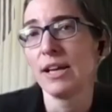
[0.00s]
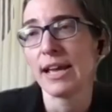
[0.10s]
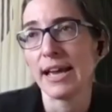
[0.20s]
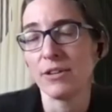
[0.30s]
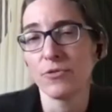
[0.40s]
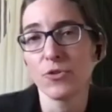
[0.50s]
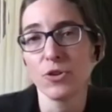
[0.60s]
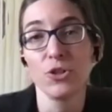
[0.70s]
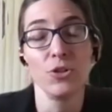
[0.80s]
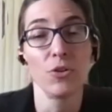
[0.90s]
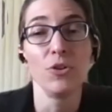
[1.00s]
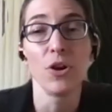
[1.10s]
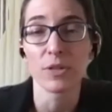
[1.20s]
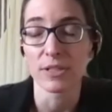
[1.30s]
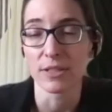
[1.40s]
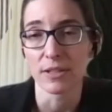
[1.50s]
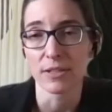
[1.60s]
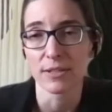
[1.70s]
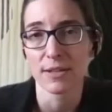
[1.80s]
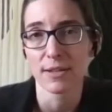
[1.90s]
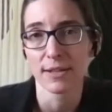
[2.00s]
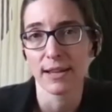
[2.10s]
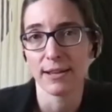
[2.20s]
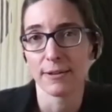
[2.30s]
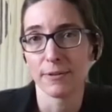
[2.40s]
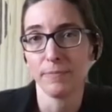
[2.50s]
And of course, you don't notice this um,